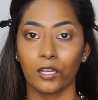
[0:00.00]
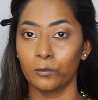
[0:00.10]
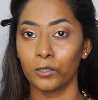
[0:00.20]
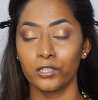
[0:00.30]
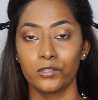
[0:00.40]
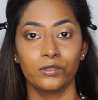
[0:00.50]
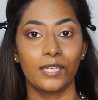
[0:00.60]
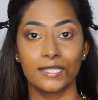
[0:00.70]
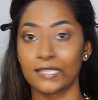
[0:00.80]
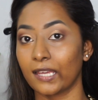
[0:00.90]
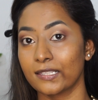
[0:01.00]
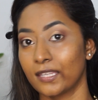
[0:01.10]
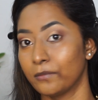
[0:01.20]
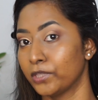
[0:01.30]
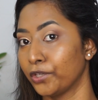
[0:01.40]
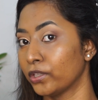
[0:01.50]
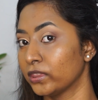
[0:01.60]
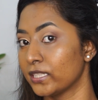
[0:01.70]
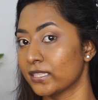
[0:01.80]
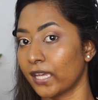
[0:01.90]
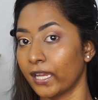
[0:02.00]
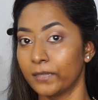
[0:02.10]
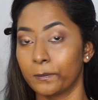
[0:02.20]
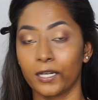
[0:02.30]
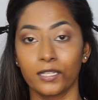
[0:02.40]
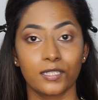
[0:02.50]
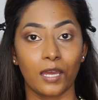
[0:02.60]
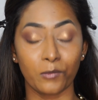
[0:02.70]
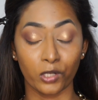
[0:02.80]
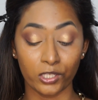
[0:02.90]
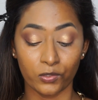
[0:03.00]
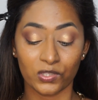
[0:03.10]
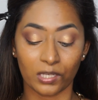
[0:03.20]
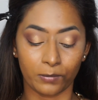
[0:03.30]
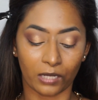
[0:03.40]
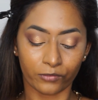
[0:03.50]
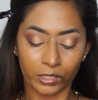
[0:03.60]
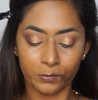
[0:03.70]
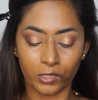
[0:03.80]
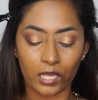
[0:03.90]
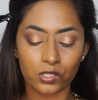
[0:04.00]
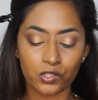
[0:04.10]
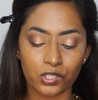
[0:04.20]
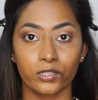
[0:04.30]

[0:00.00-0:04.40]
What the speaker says: Now I'm gonna do the exact same thing on this side, but I'm gonna use a buffing brush.